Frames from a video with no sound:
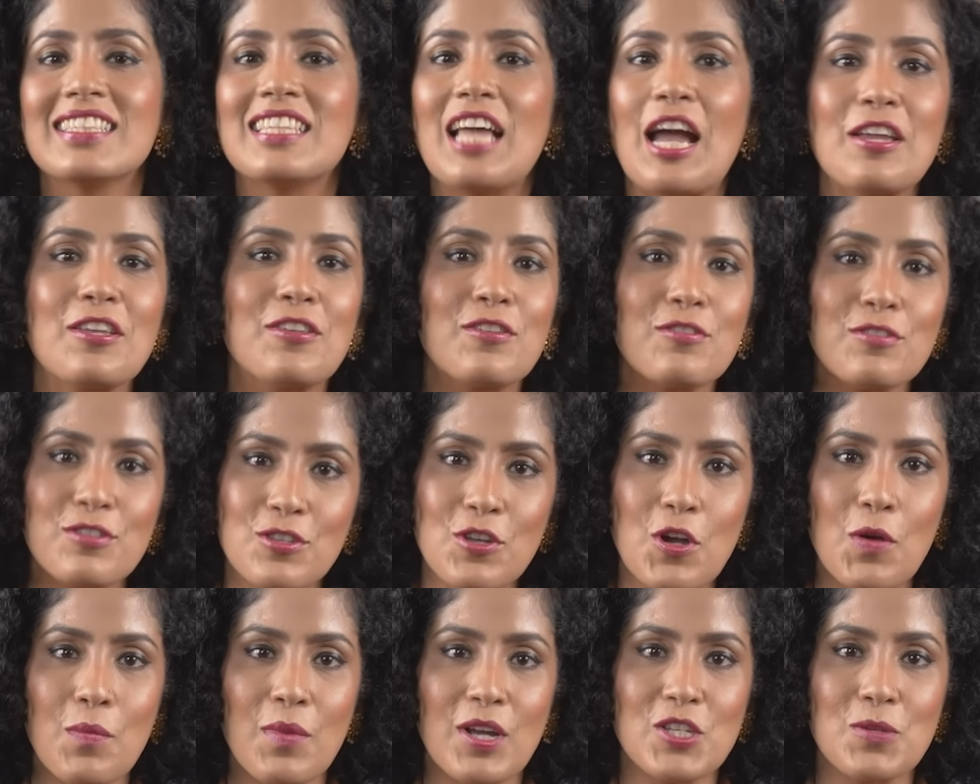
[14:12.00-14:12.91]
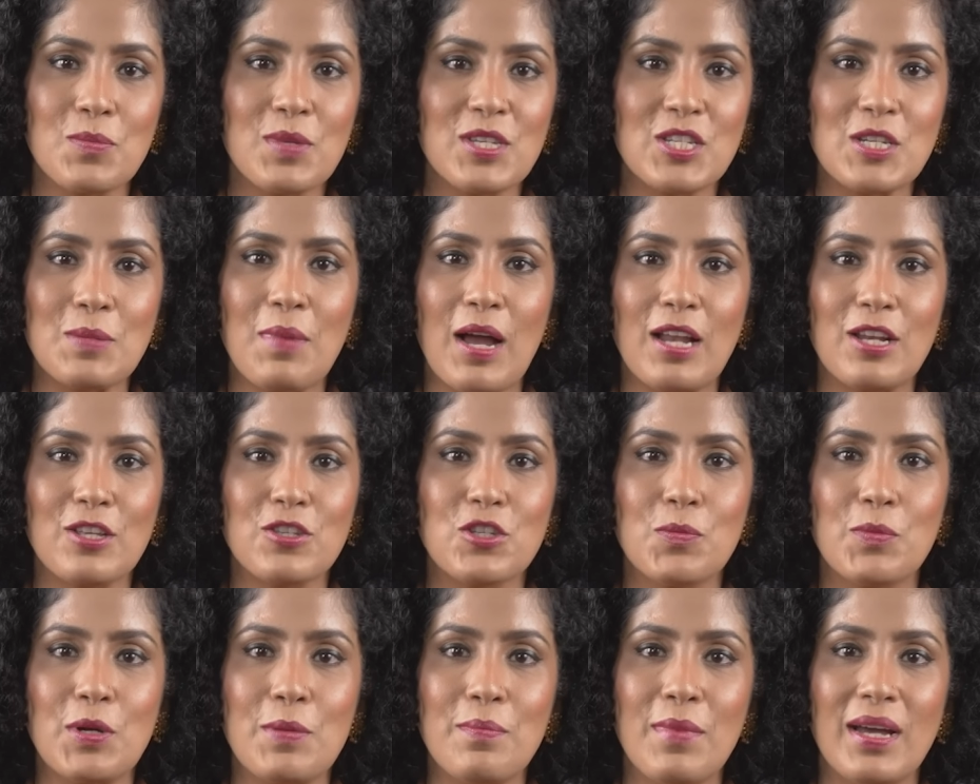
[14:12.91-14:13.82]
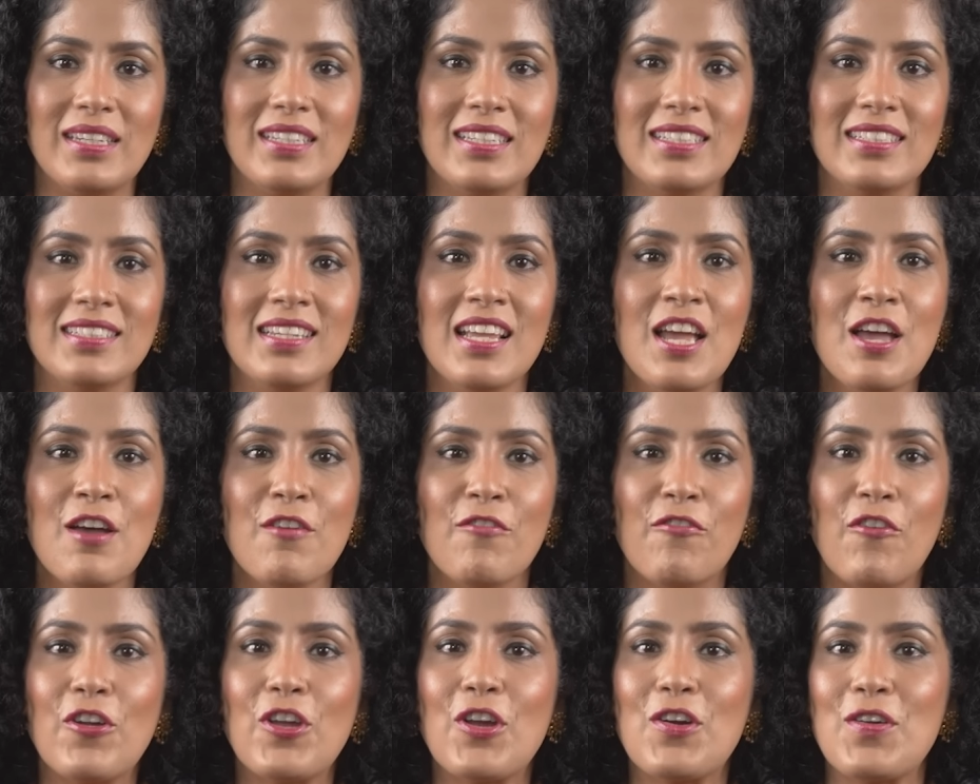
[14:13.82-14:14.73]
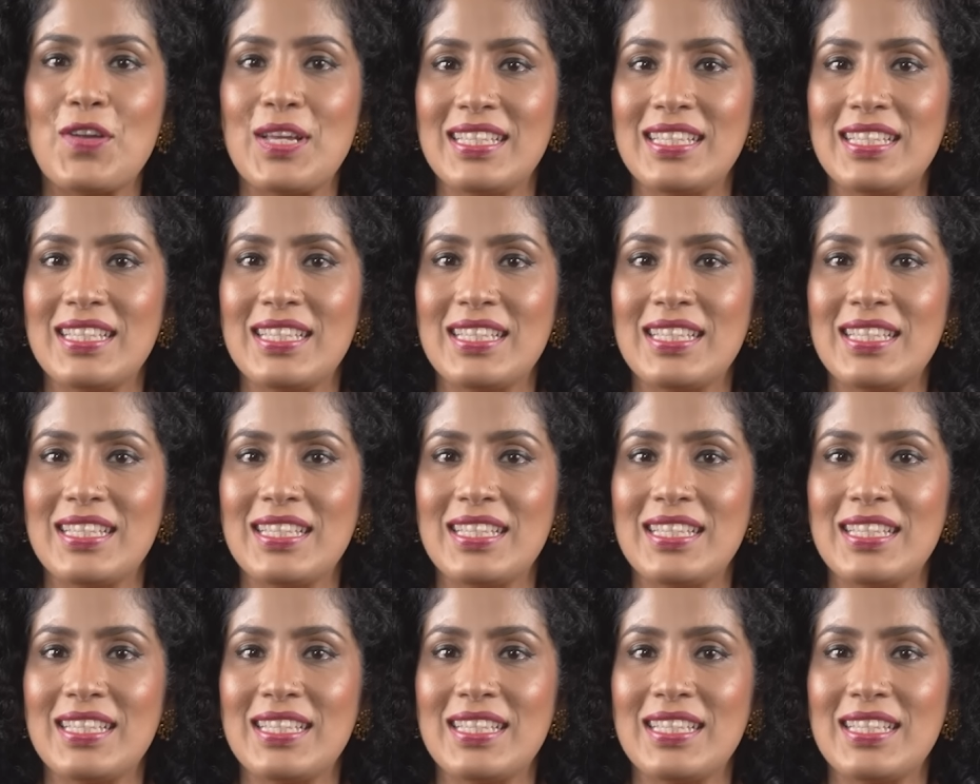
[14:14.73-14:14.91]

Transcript: Thank you so much, Mr. Balasubramanian, for your